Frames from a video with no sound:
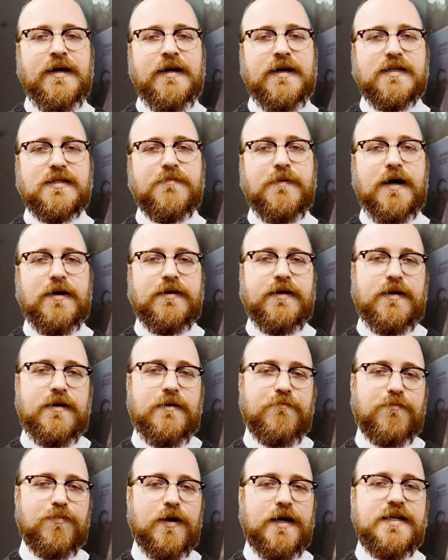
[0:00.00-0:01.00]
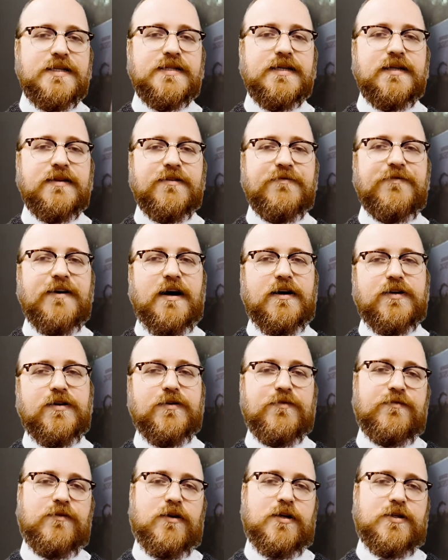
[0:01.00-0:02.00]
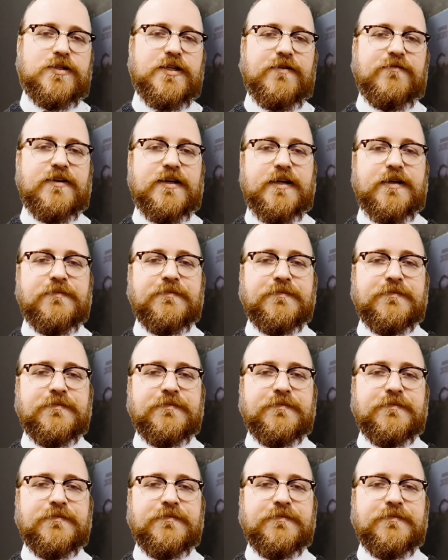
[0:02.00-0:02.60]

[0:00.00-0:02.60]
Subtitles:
it's about embracing the value of longevity.